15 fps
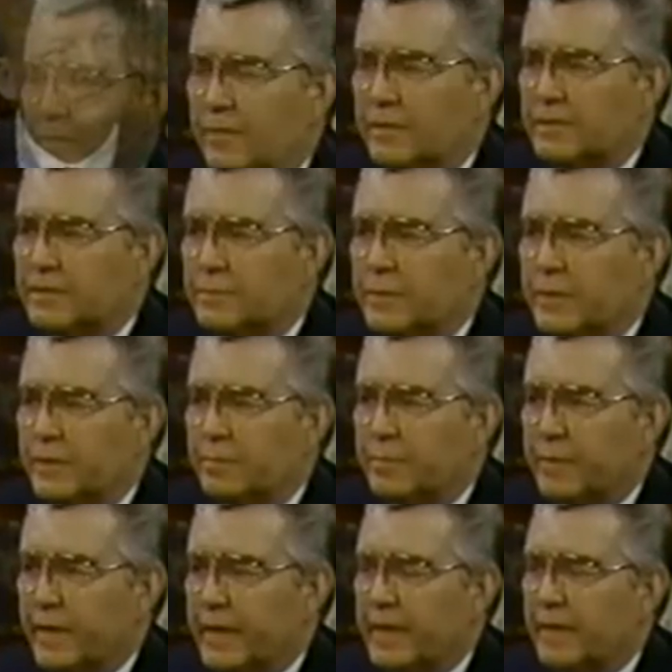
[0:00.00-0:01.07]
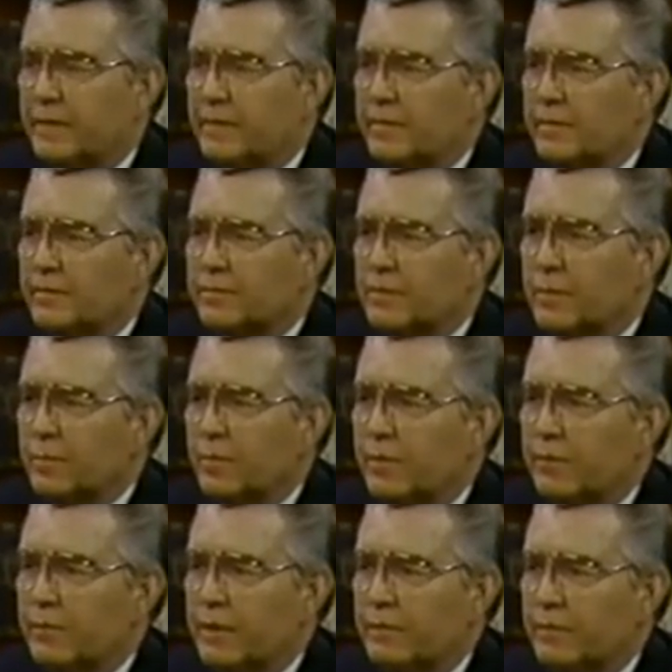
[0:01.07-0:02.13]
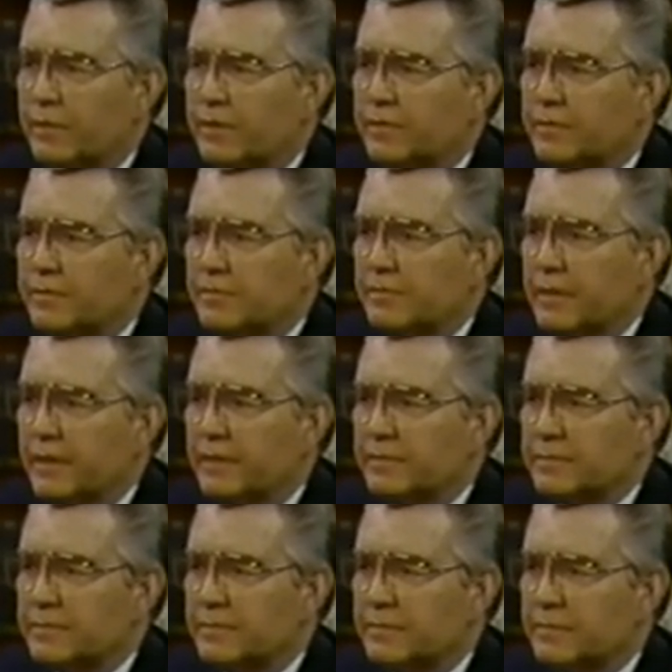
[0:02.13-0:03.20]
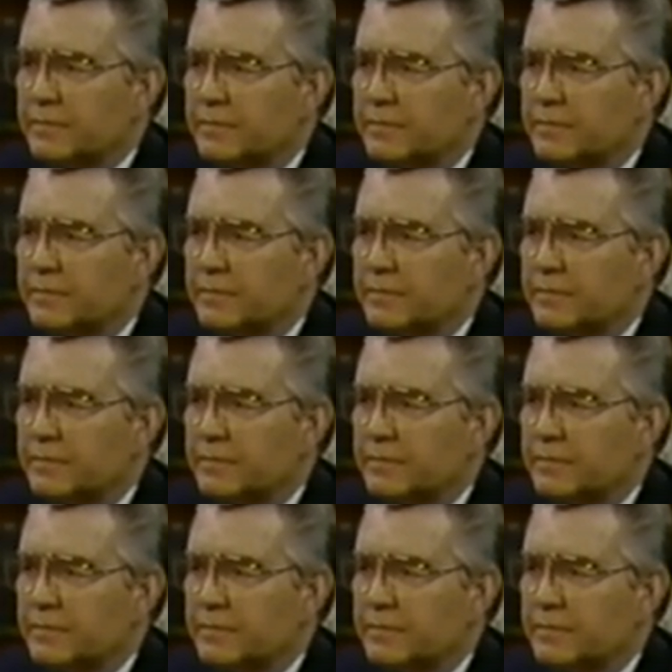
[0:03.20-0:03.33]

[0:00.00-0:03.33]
And this is being planned somewhere around the year 2000.